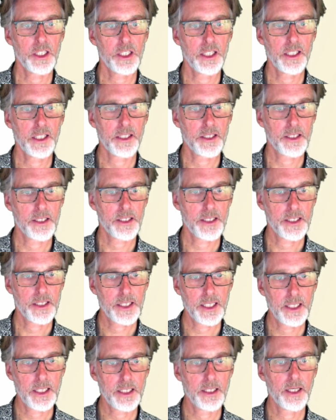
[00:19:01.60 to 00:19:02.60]
is
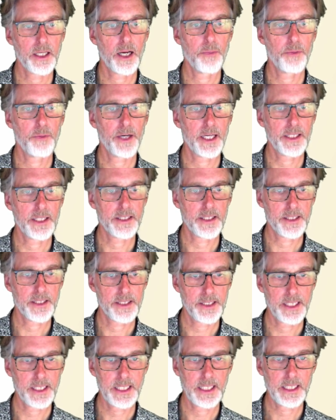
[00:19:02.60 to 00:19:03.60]
C applied to
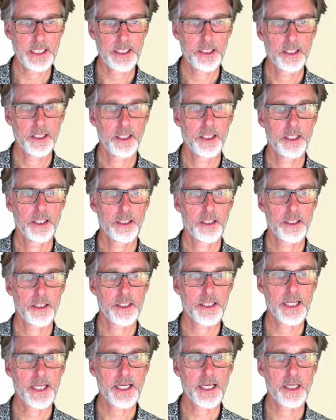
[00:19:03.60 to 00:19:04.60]
Z. The
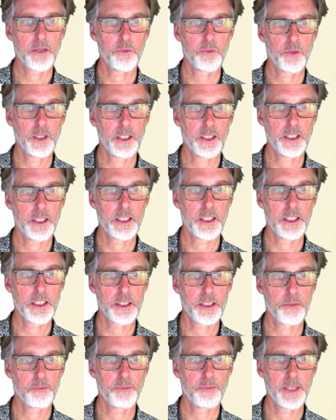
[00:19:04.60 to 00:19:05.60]
second one is
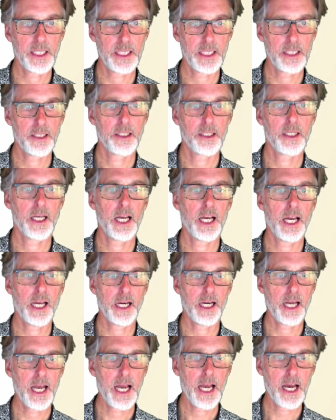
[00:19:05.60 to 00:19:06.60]
B and
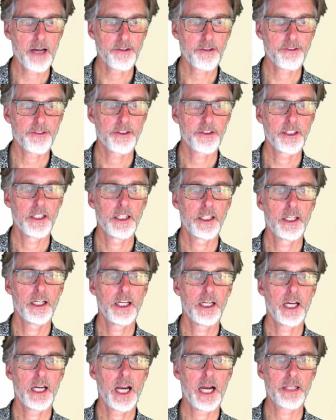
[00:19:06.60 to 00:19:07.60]
F.
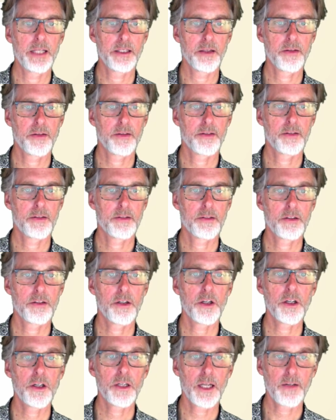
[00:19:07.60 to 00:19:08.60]
And the
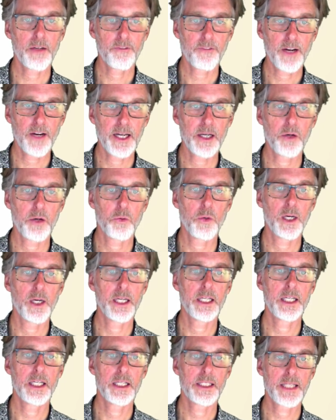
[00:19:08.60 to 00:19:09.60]
third and final one
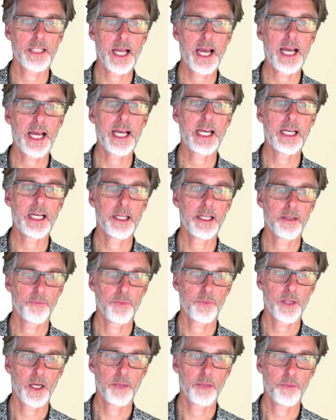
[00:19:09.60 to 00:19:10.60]
is A
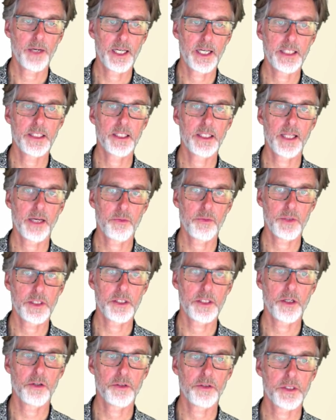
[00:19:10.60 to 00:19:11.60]
applied to that
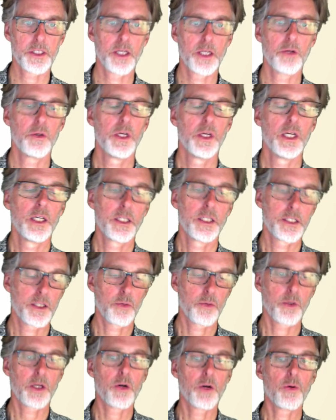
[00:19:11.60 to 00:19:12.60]
result. So
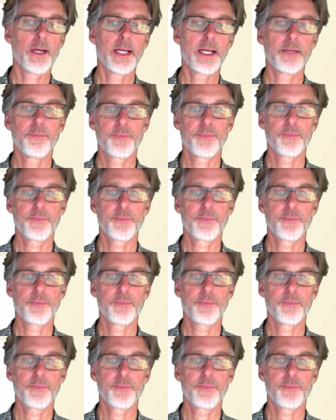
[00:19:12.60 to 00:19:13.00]
we're going